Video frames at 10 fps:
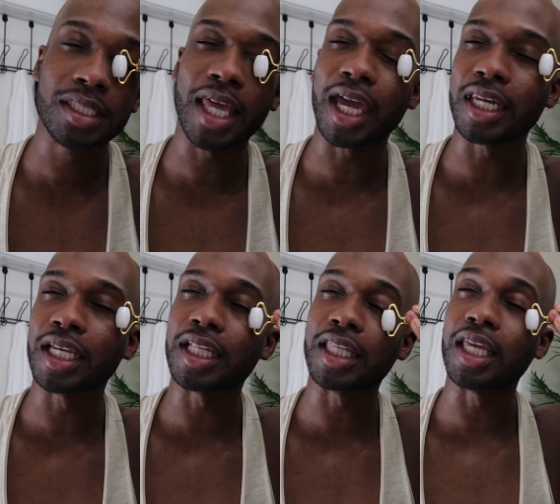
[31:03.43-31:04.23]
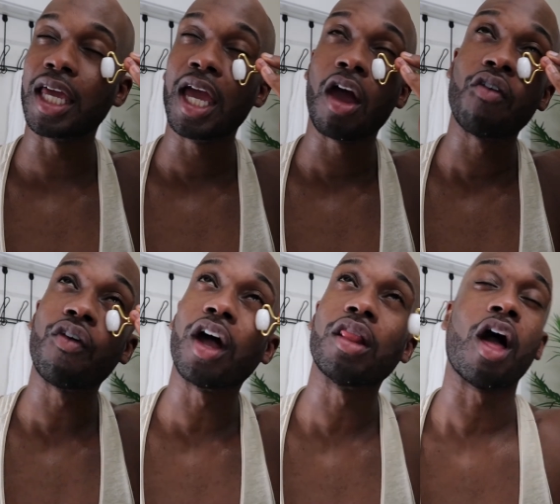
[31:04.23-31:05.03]
technically
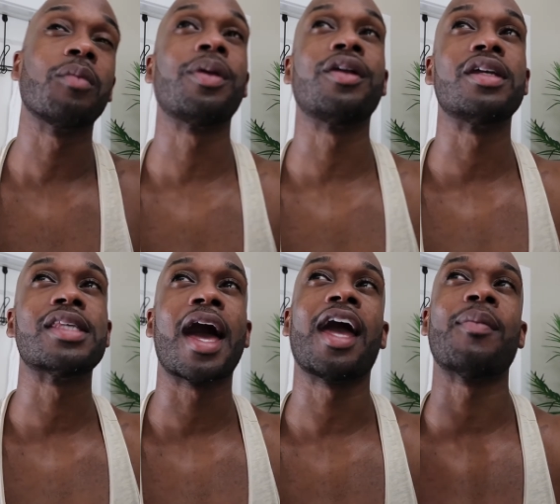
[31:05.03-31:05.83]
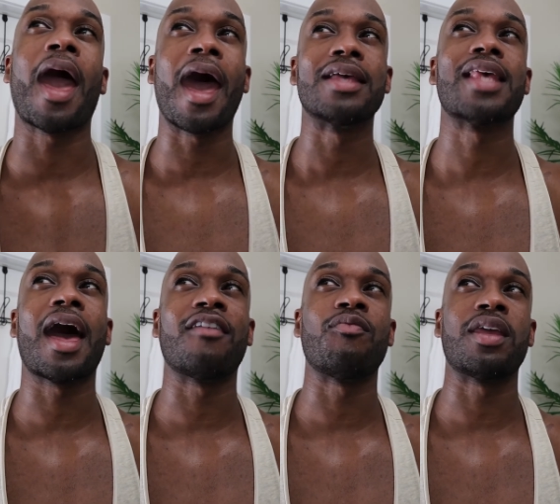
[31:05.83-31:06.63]
for a long period of time as
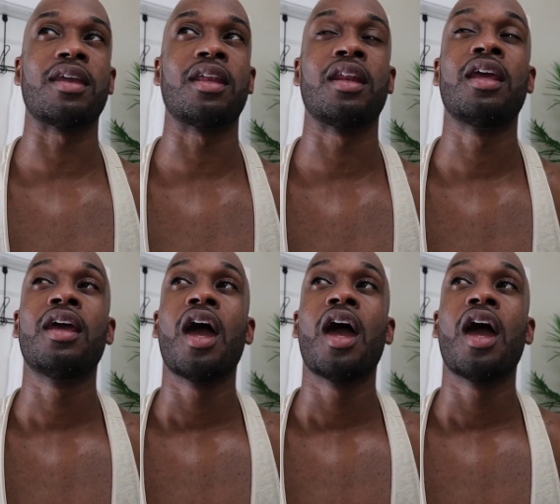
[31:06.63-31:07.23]
I've been